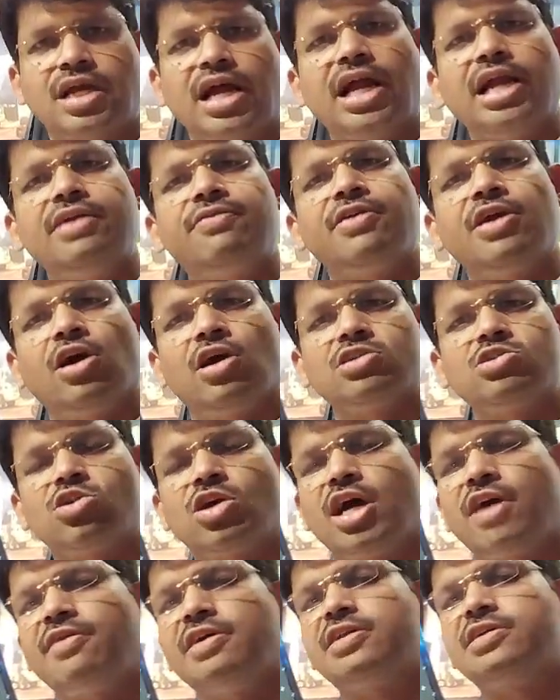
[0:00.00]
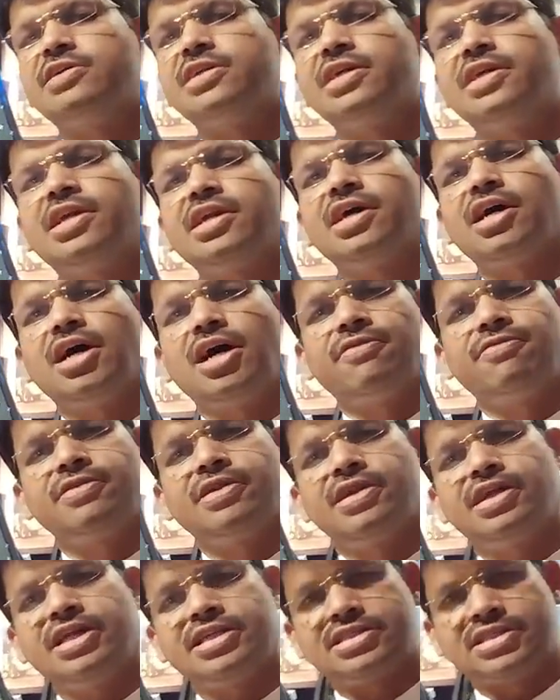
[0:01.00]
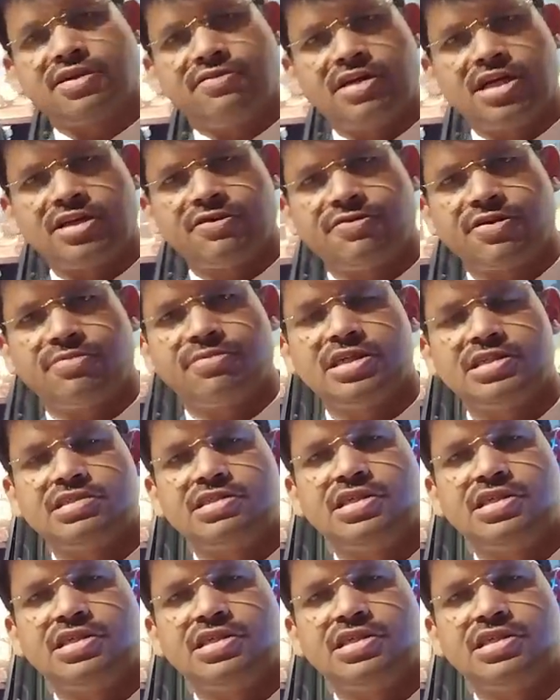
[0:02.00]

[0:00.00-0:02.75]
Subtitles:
And we also have a 13.5-ton excavator from